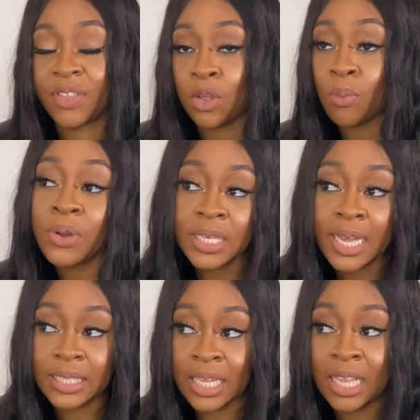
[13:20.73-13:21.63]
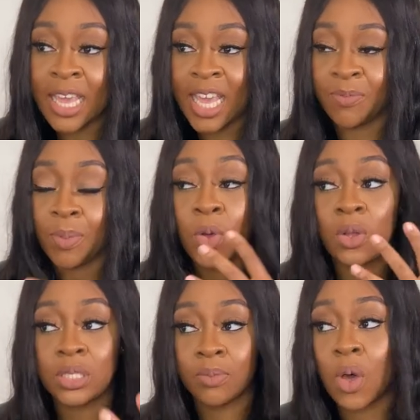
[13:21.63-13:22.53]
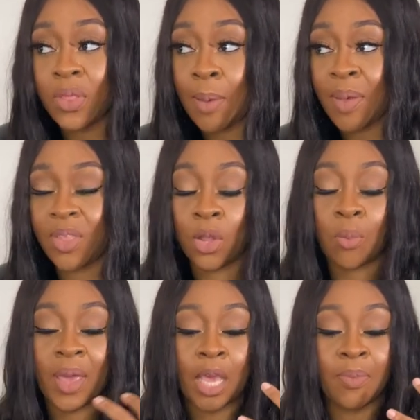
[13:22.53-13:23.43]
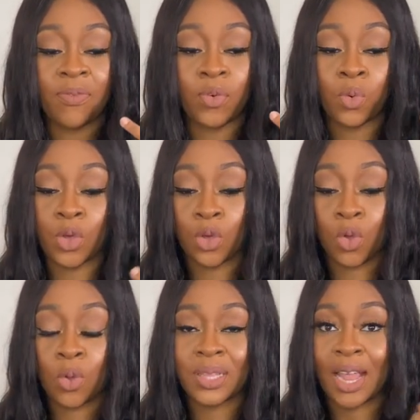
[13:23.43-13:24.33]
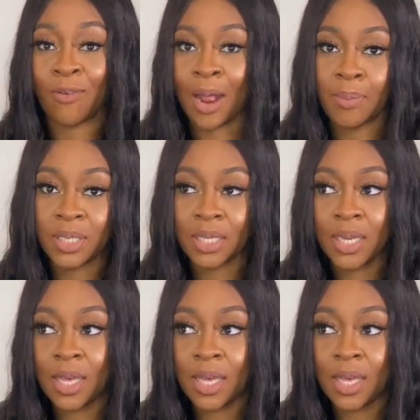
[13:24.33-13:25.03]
If they're not projecting, if people can't smell them, if they're not making me feel cocoon, like wrapped